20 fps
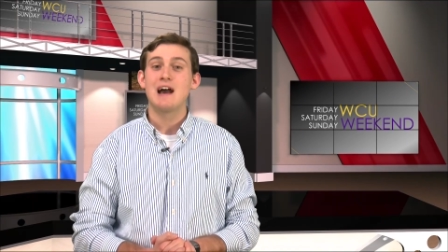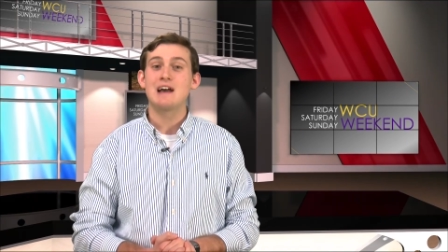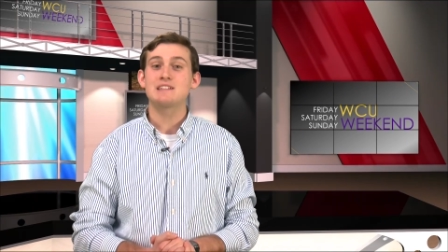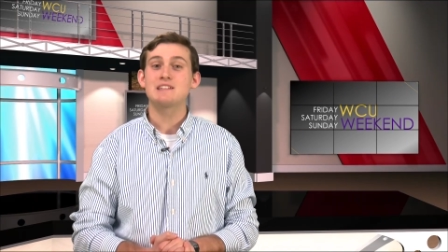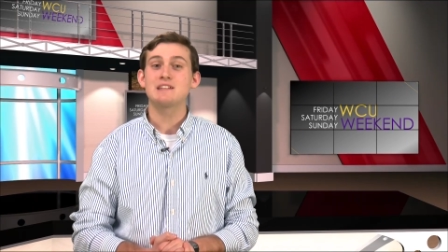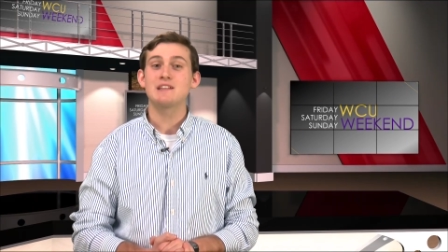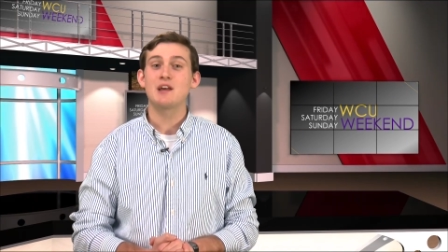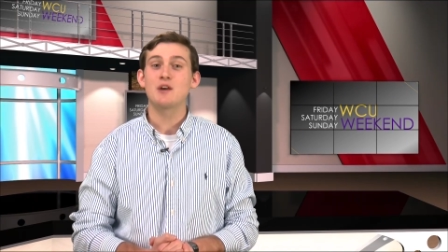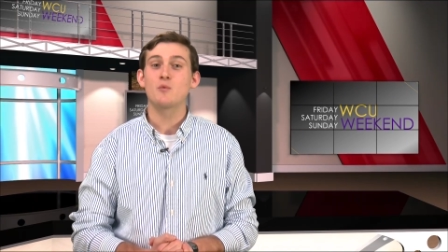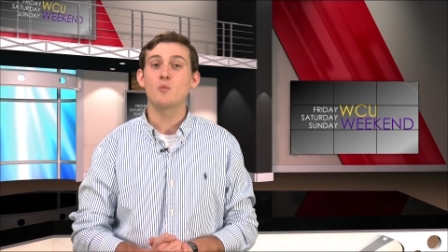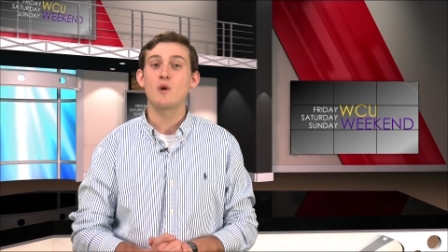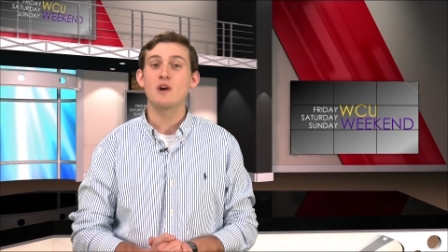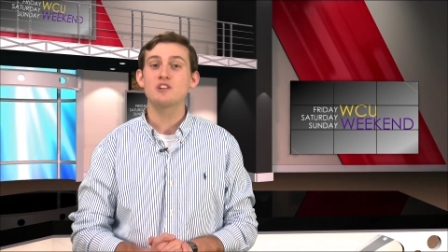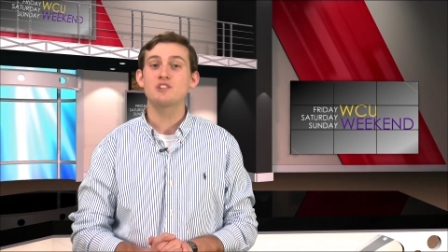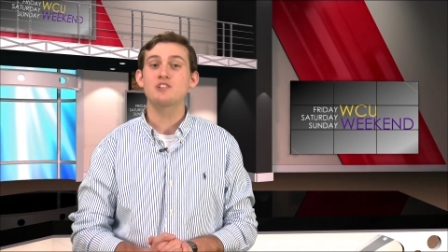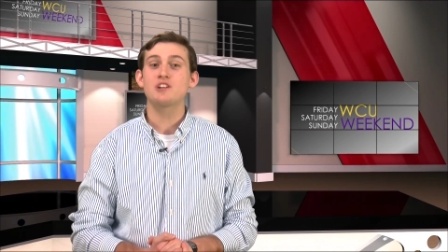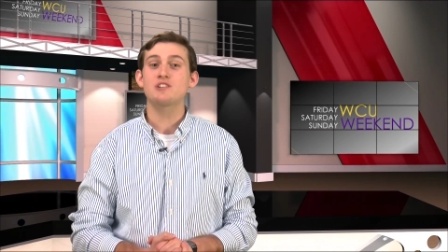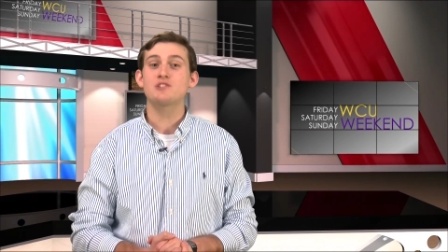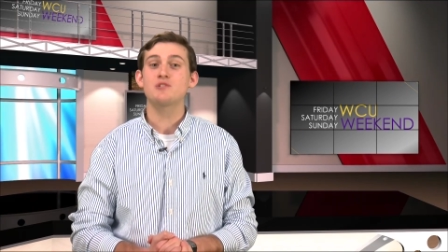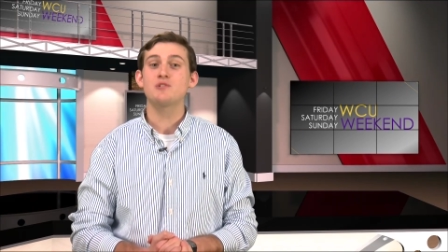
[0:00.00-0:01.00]
as he led
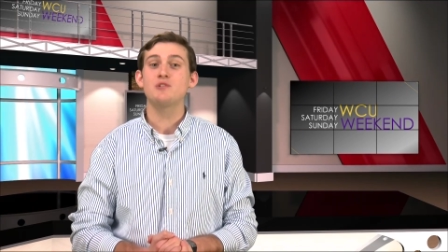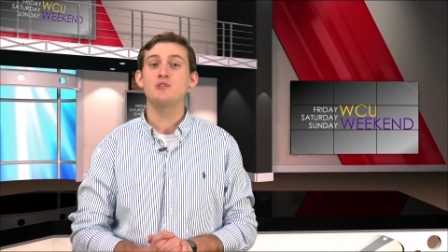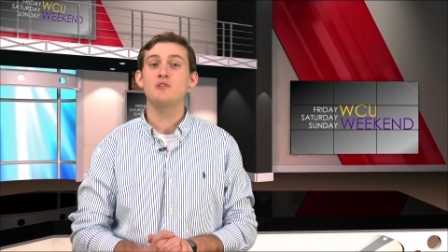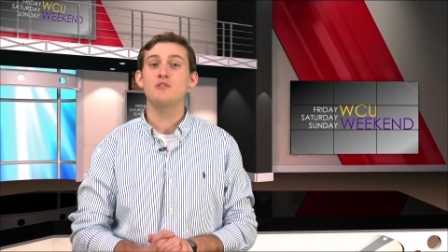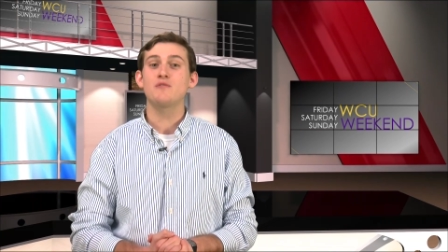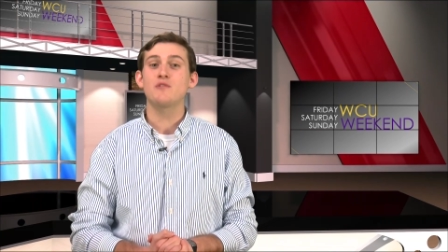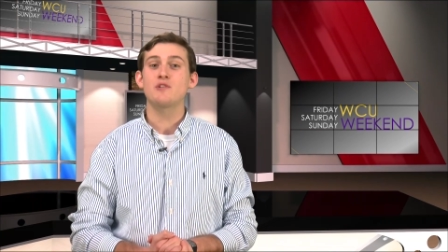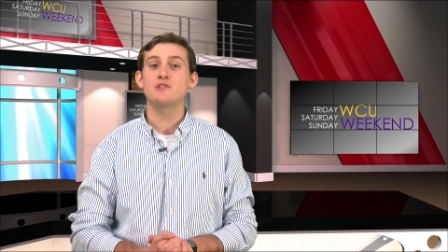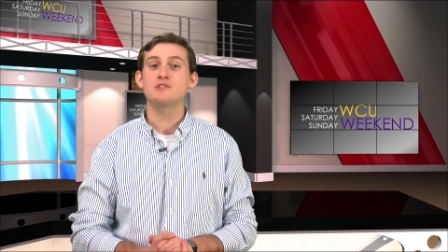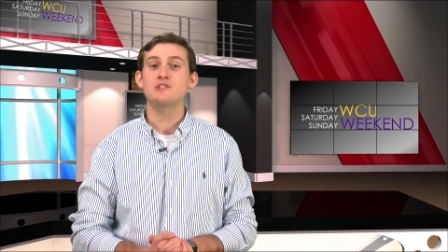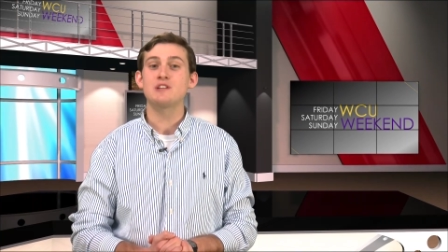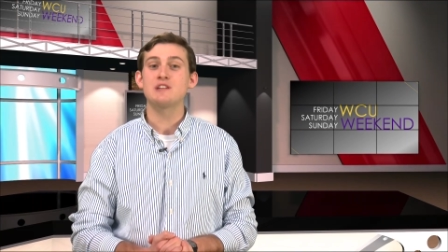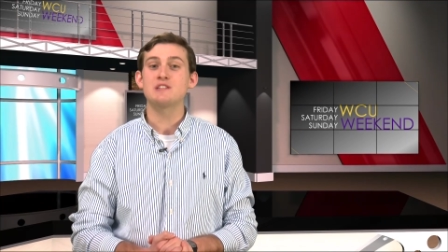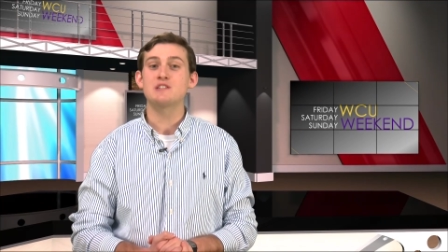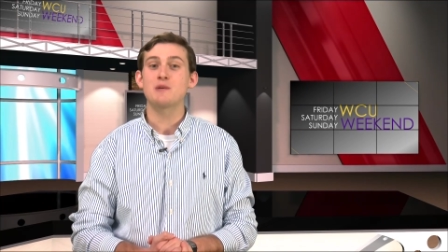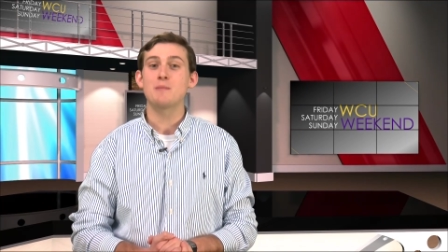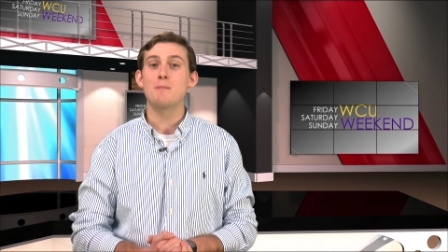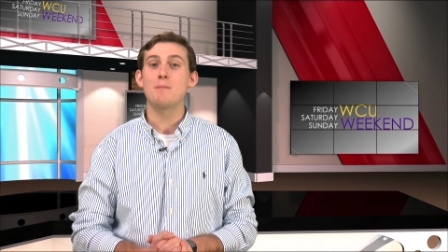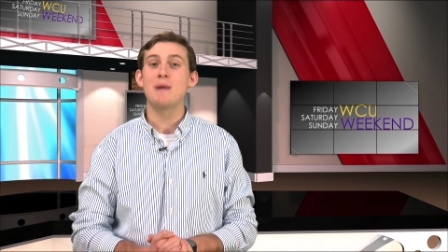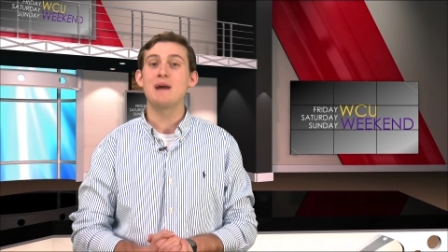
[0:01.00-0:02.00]
West Chester
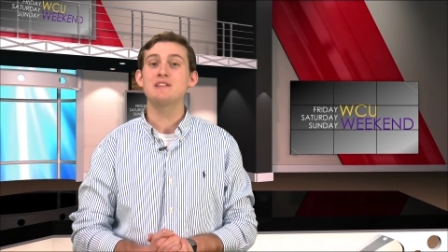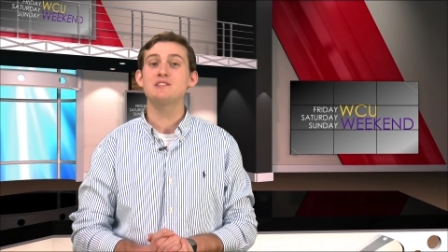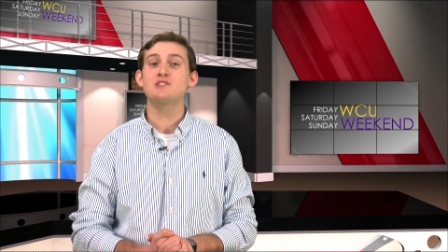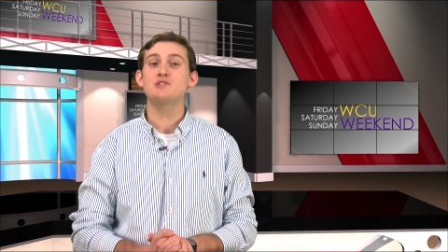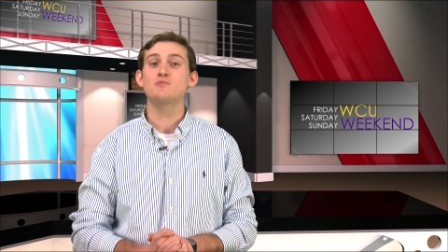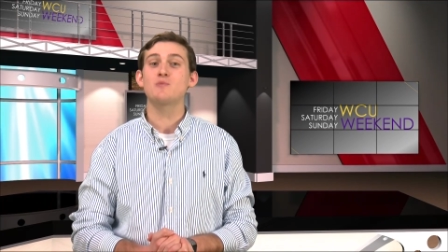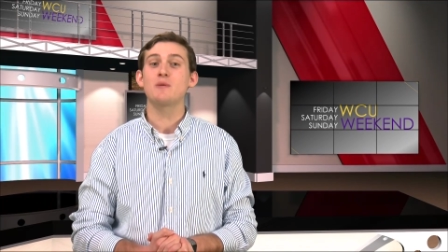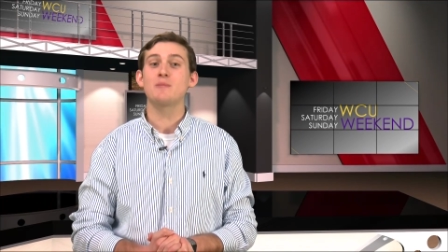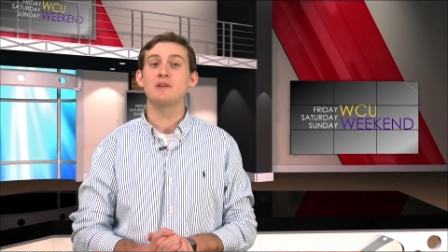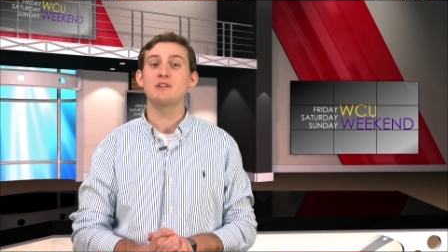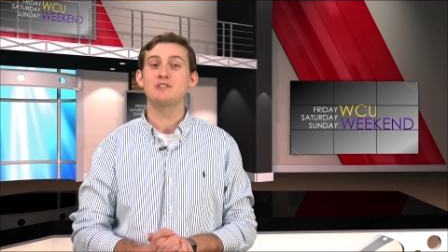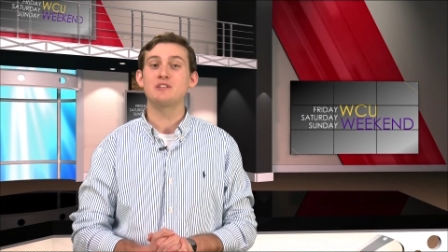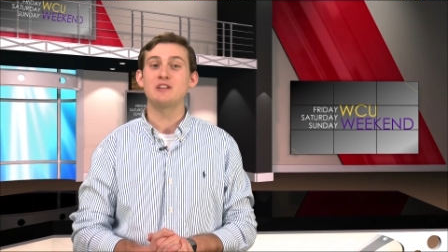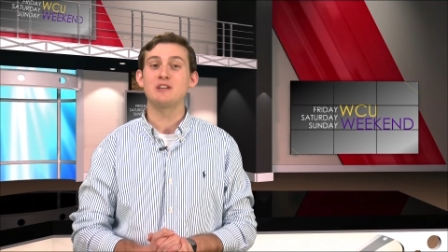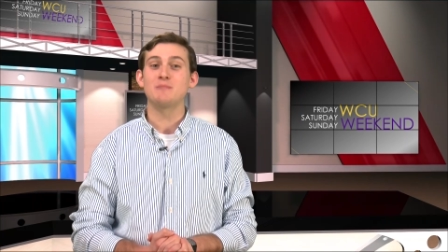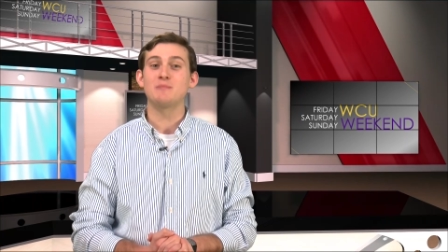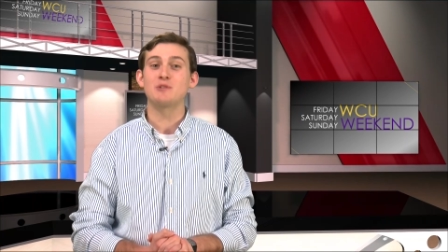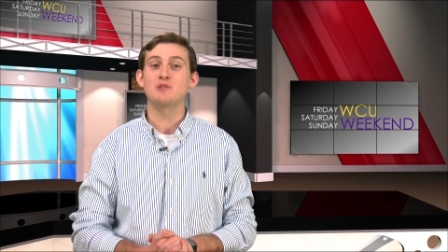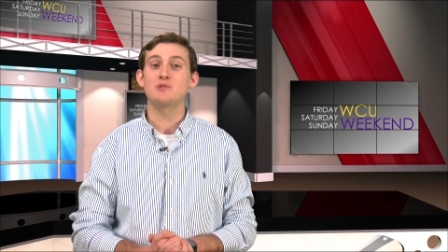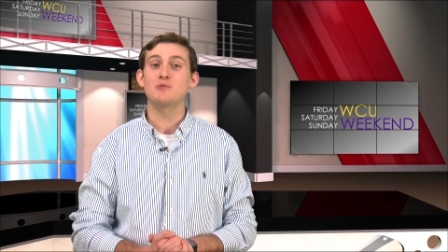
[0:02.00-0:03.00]
University's men's swimming
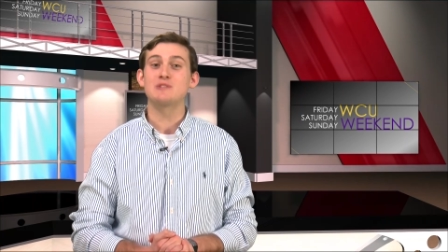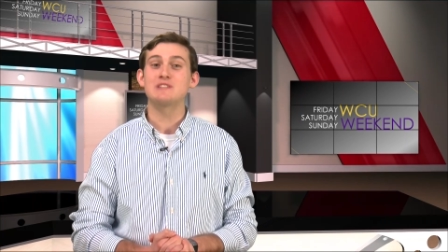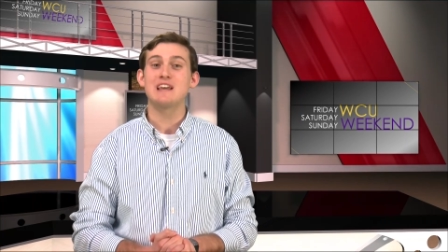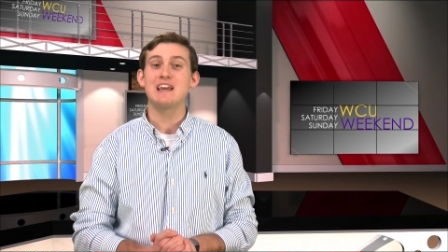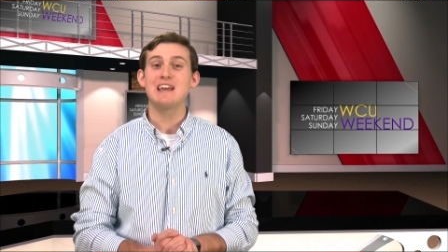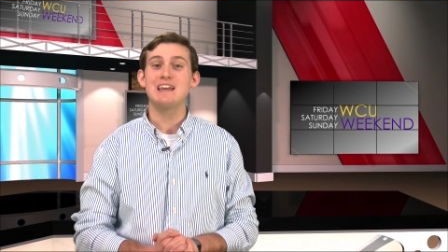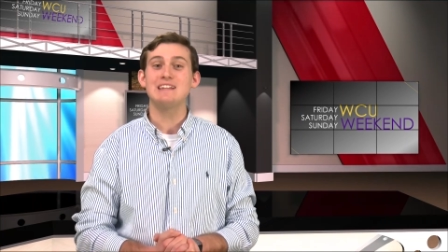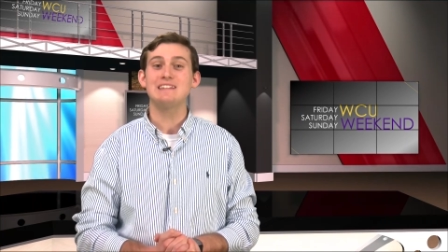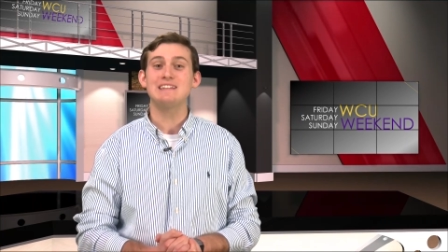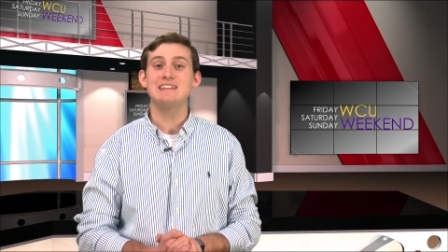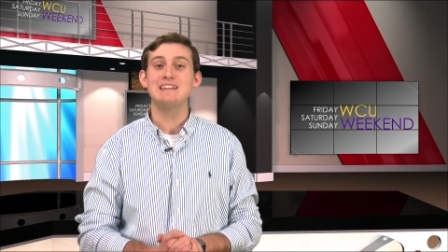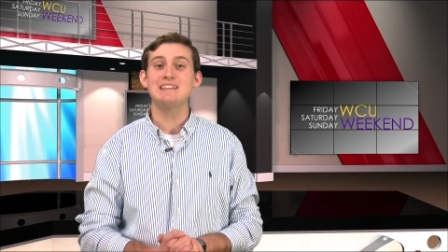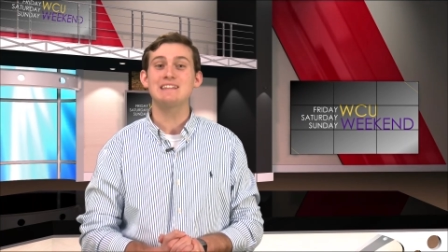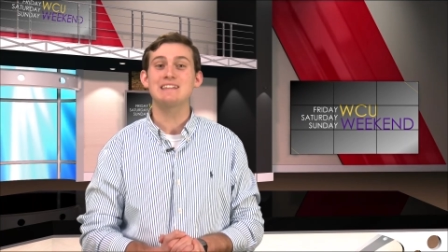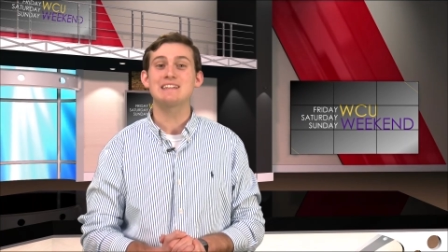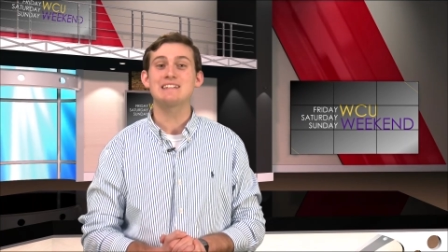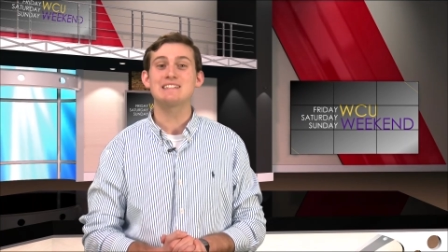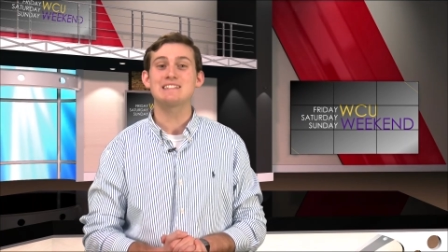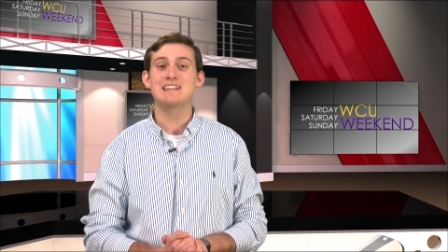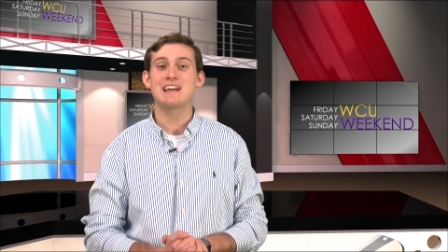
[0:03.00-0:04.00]
team to its
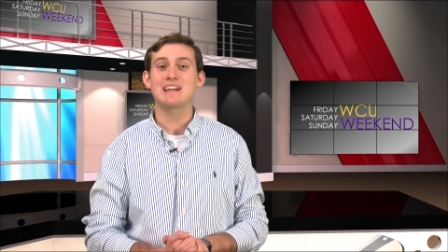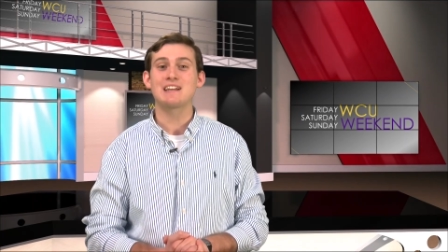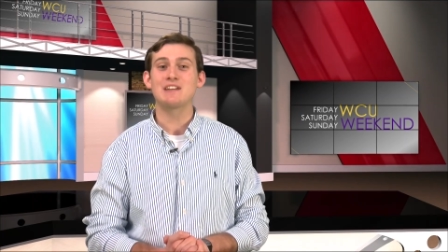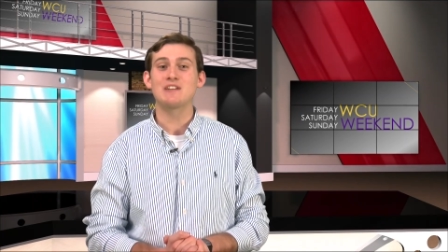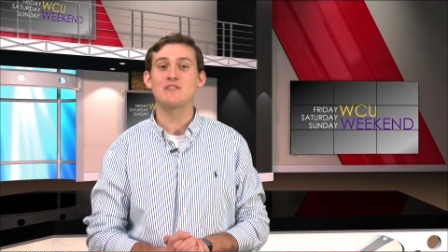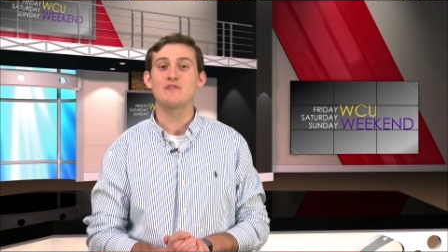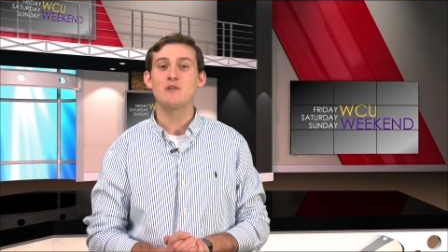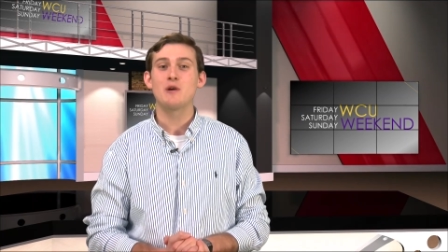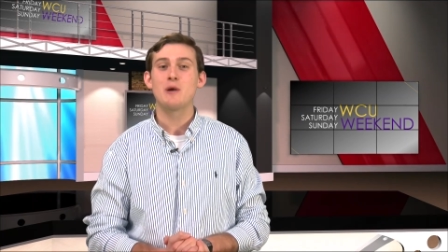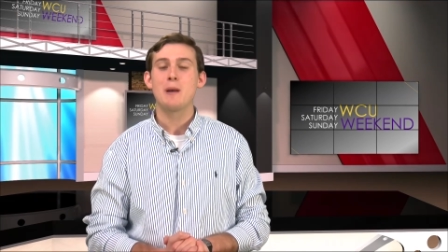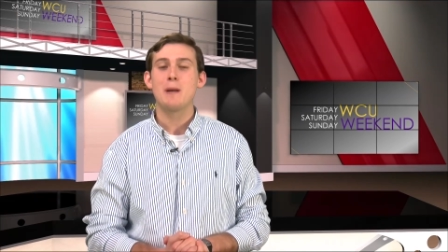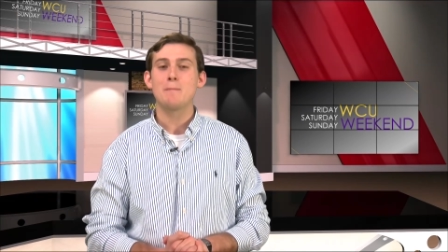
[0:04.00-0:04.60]
18th consecutive